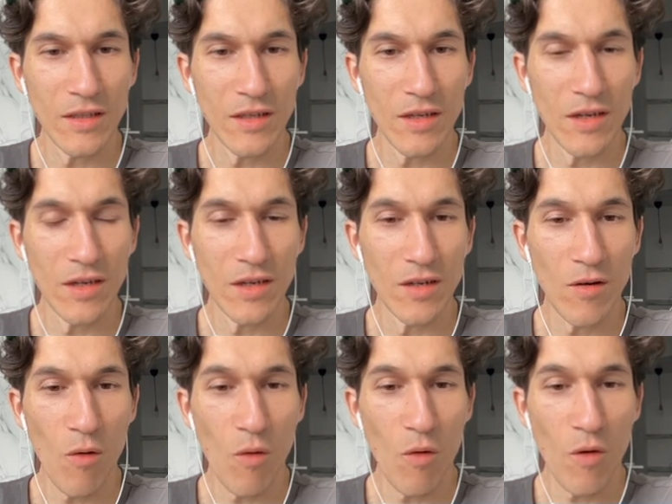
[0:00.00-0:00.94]
uh,
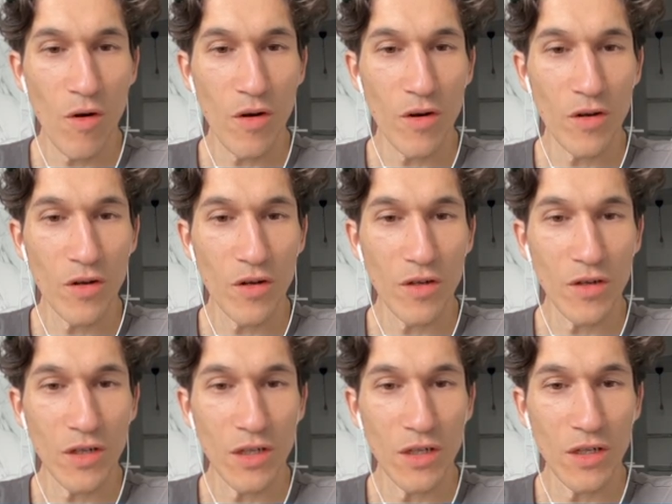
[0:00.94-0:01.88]

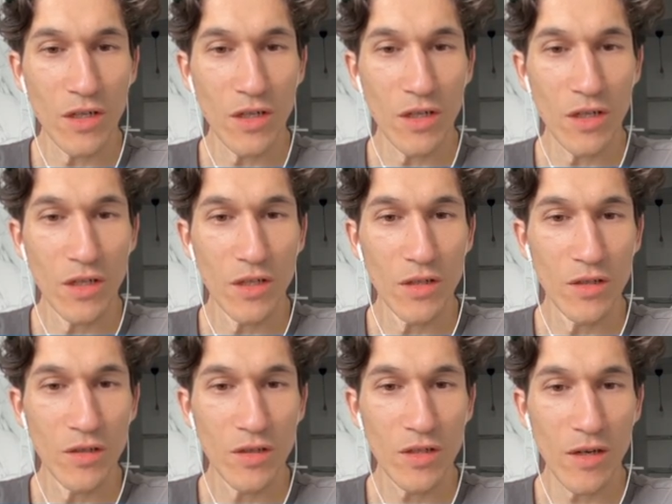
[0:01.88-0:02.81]
or
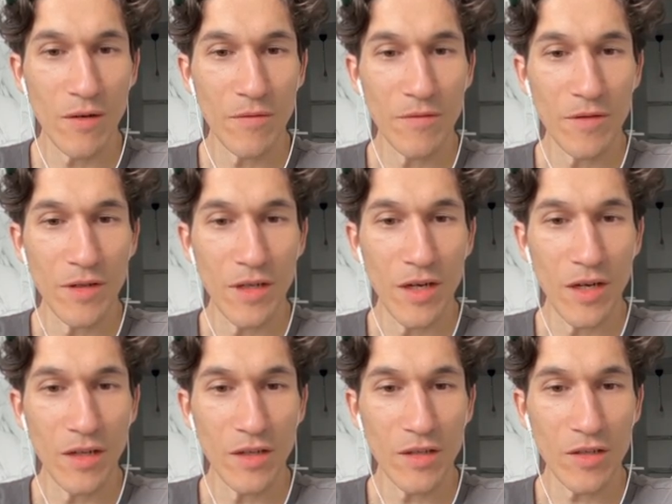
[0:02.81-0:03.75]
something
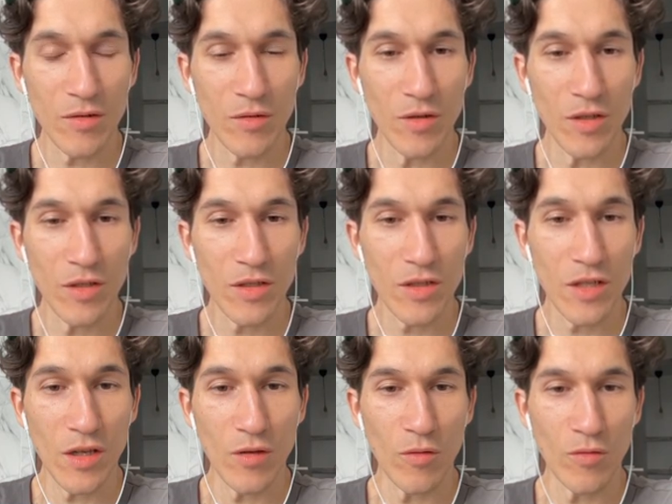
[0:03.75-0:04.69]
else or this
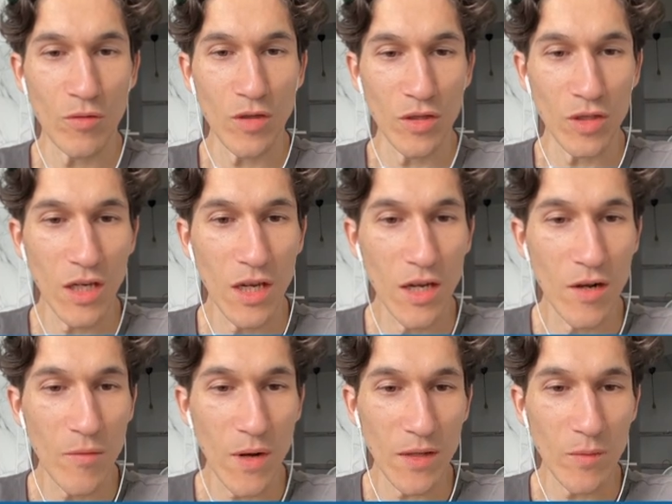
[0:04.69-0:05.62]
no no this
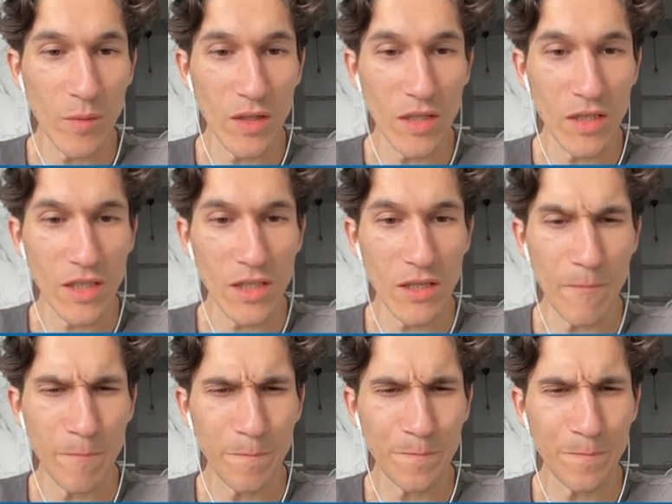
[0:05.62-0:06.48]
right but let's see